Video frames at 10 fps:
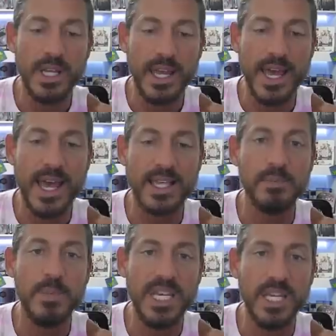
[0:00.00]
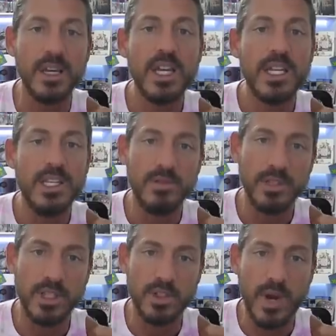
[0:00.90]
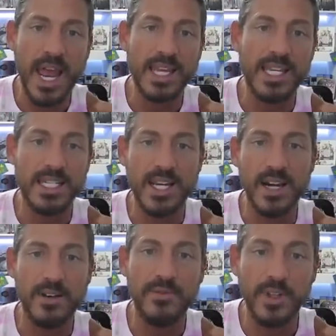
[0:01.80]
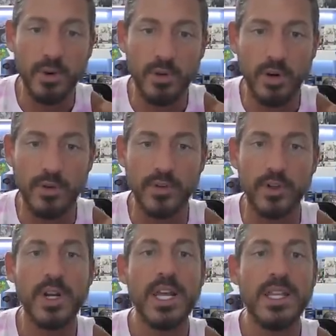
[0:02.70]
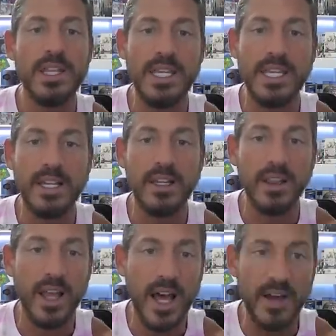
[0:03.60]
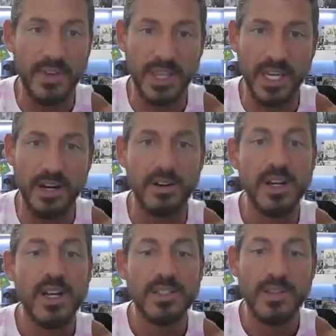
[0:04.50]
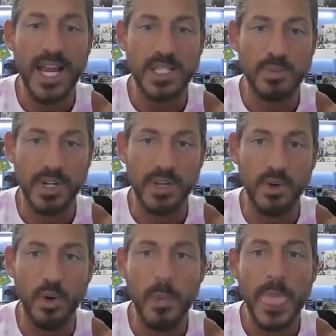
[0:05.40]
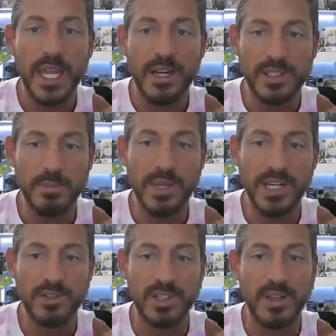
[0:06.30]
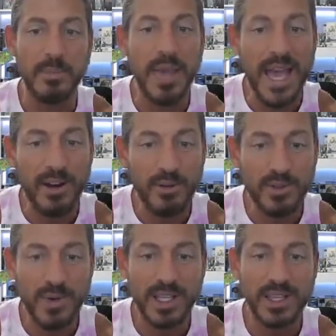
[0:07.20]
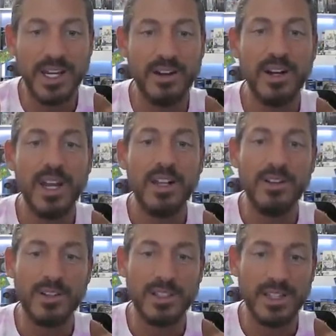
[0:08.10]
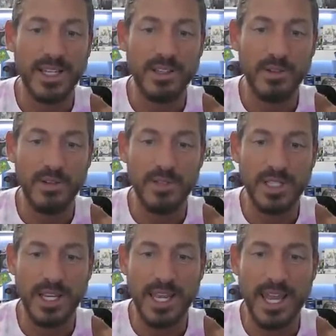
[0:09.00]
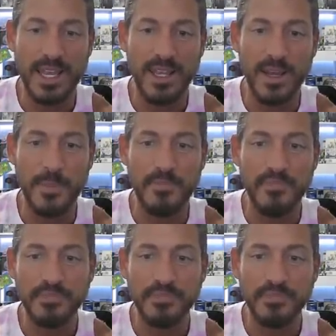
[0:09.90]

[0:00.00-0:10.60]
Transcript: it uh, has Mia using the Dracky to kind of float over the lava there. So that's pretty cool. Here's some pictures of the battles right there. Looks like they're using a um,